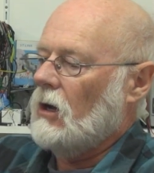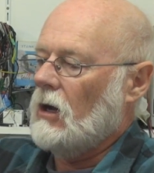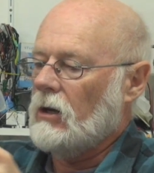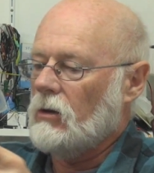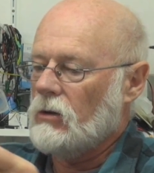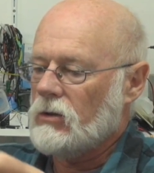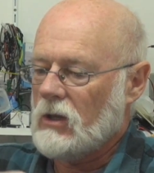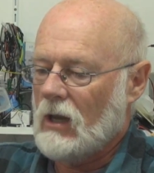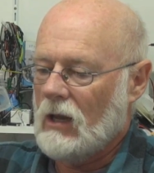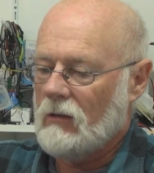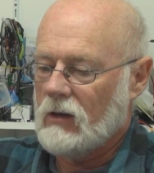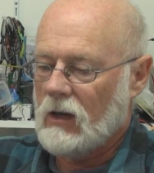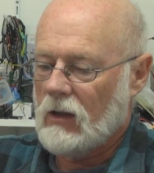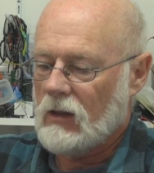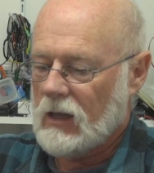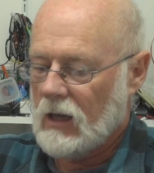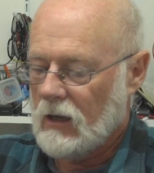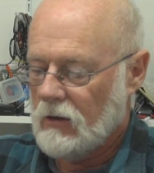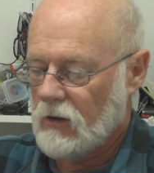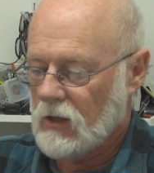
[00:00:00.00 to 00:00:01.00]
I also have
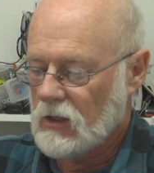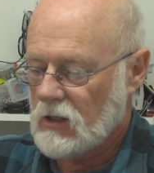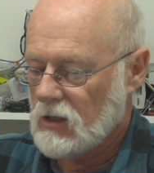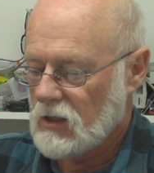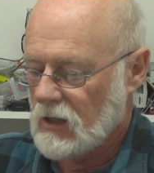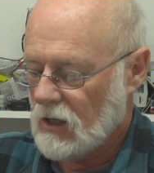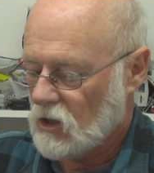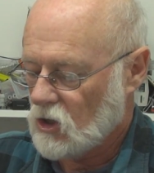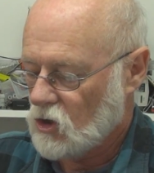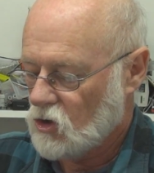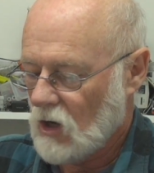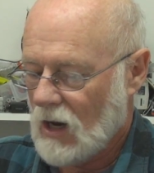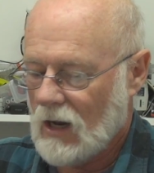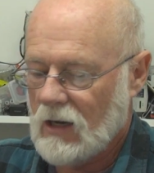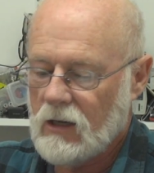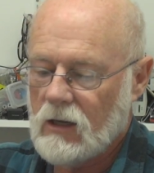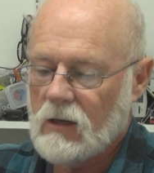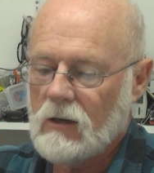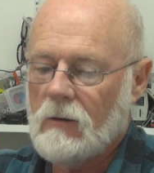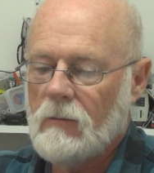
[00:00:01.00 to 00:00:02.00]
another calendar. This is the
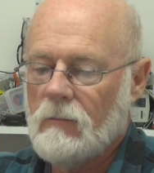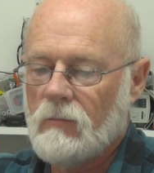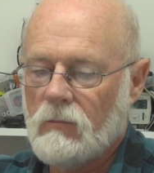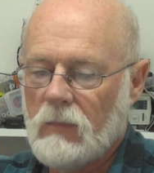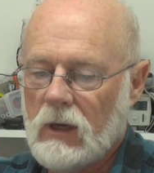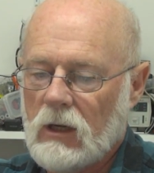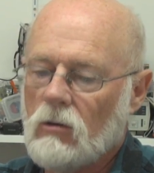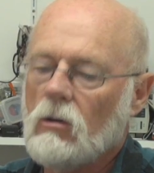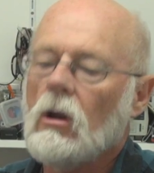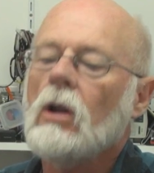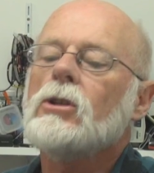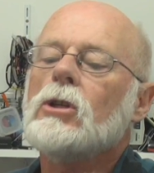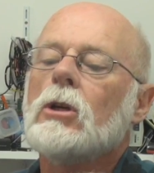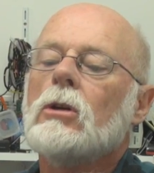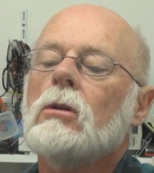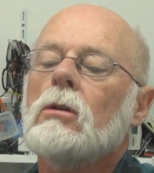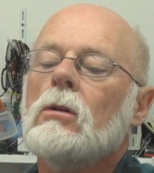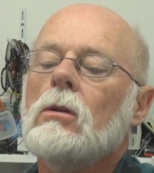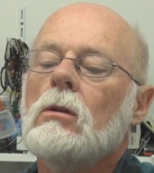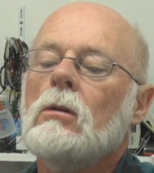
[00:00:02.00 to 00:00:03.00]
Australian Bureau
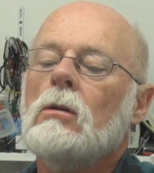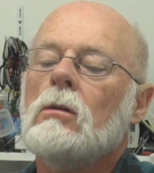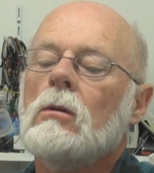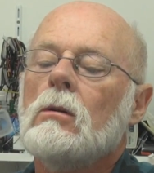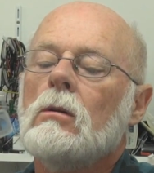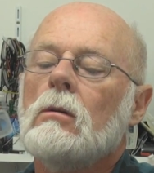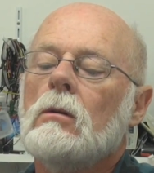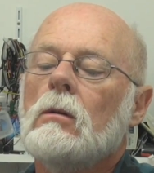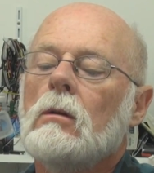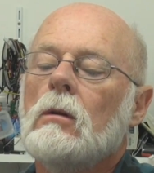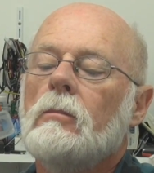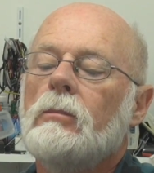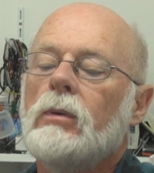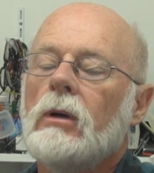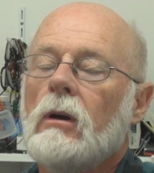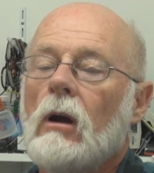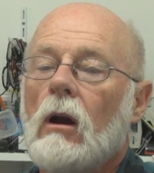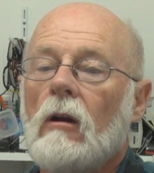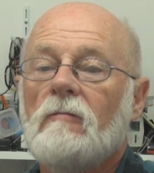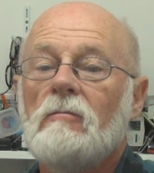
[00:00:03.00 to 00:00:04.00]

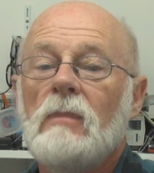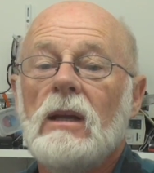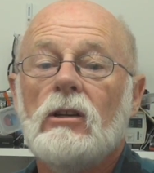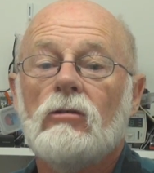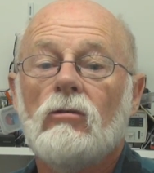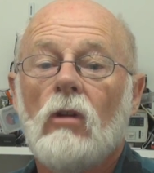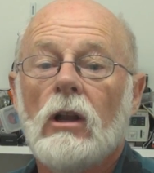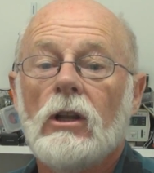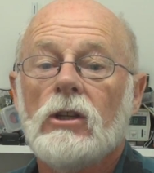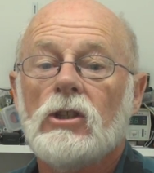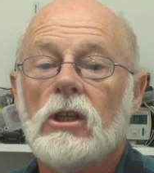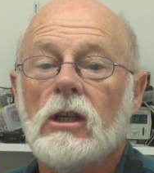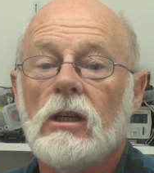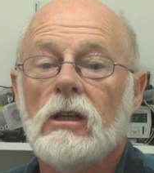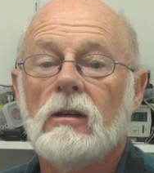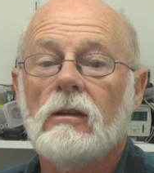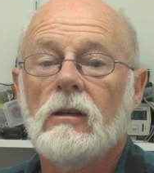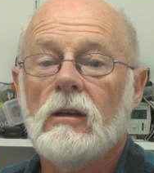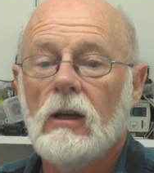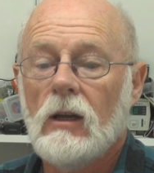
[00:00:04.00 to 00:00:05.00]
of
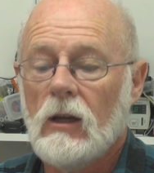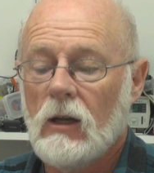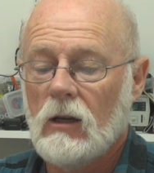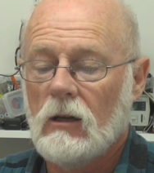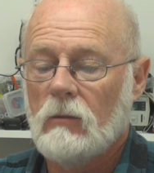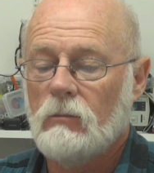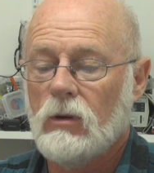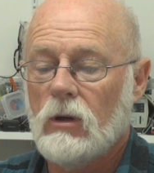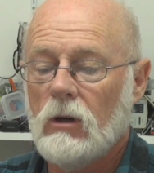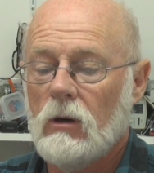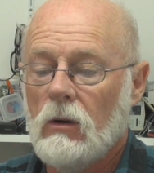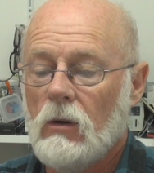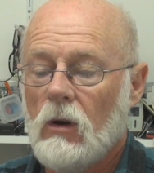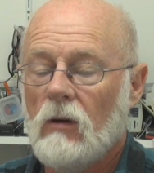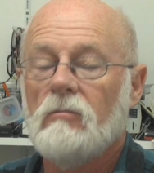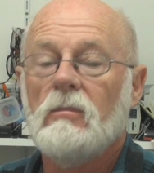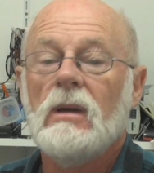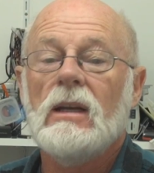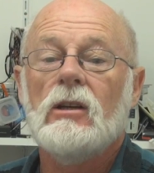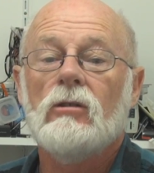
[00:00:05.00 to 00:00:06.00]
Meteorology. Bureau
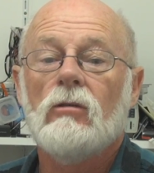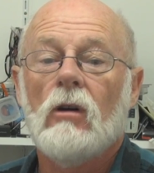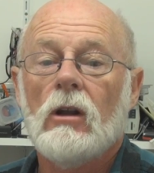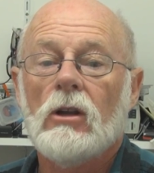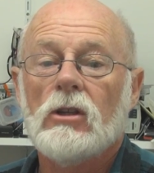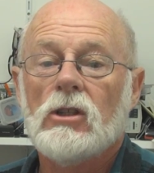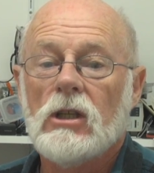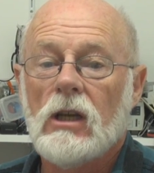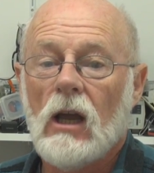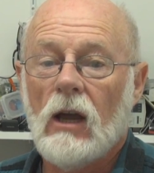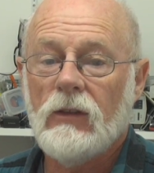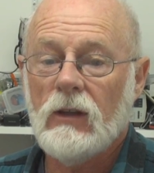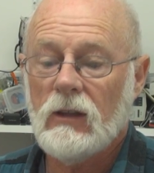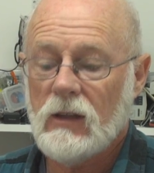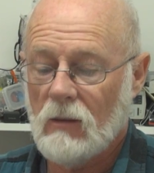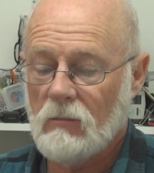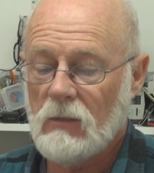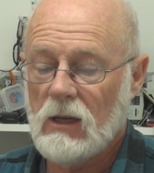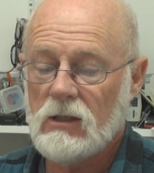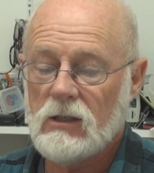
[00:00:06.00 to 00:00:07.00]
of Meteorology. I
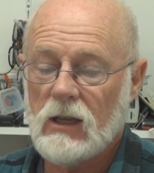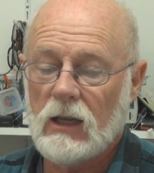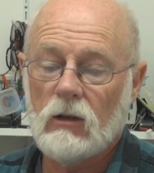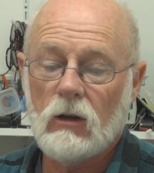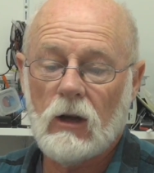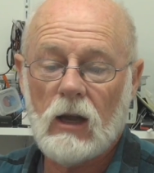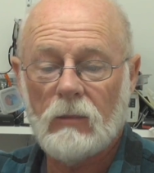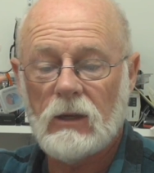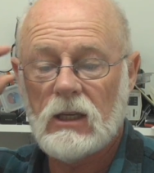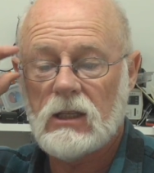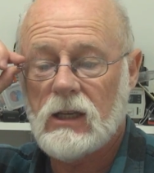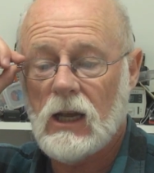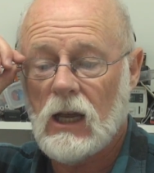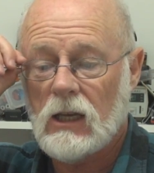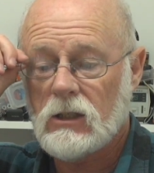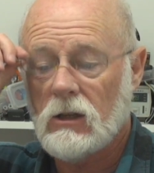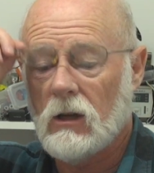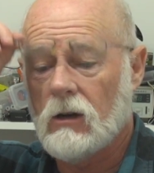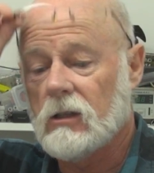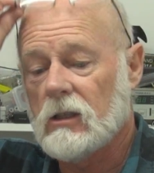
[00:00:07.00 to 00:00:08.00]
think that means they look up your
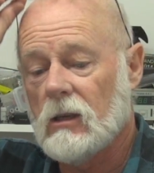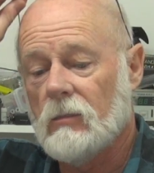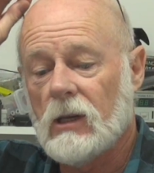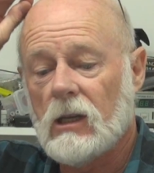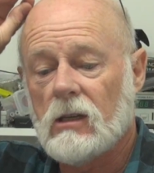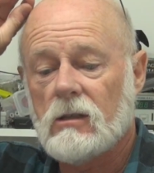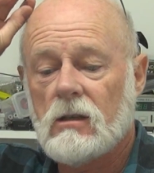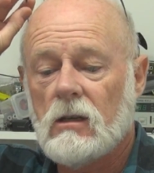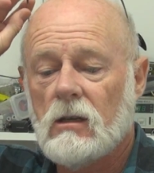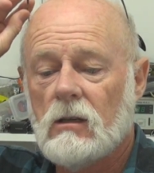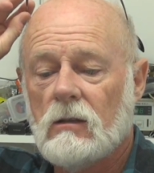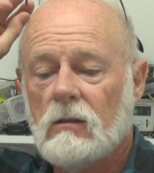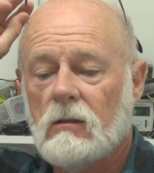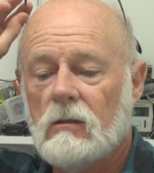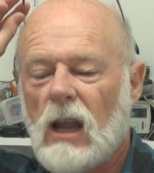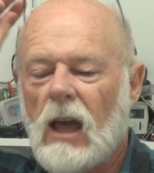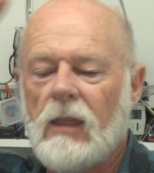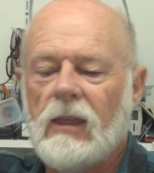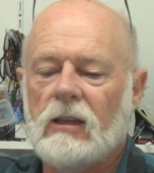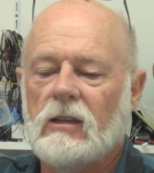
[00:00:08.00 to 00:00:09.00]
star sign or something, isn't it?
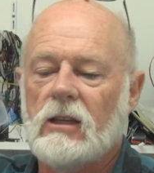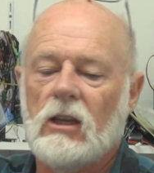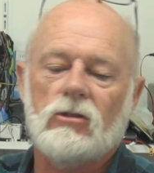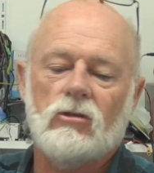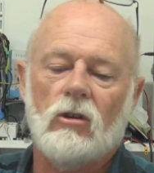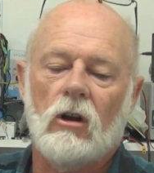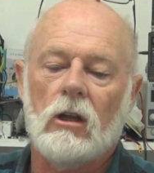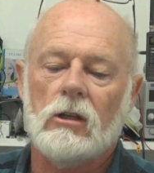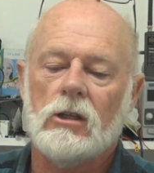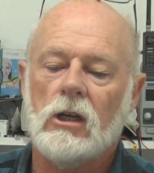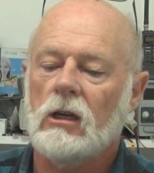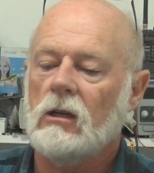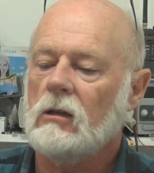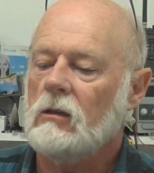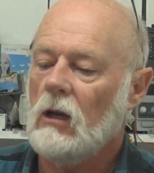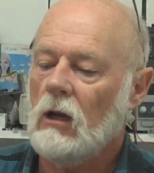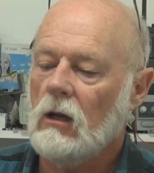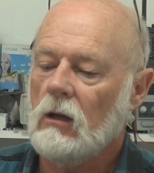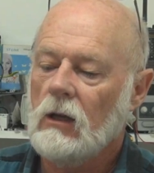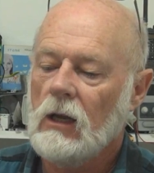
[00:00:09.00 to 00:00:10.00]
No, that's
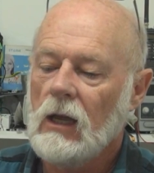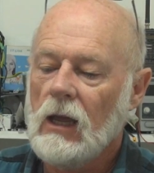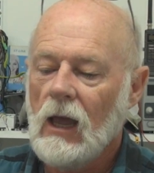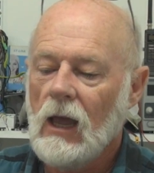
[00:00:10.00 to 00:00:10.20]
astrology. Oh.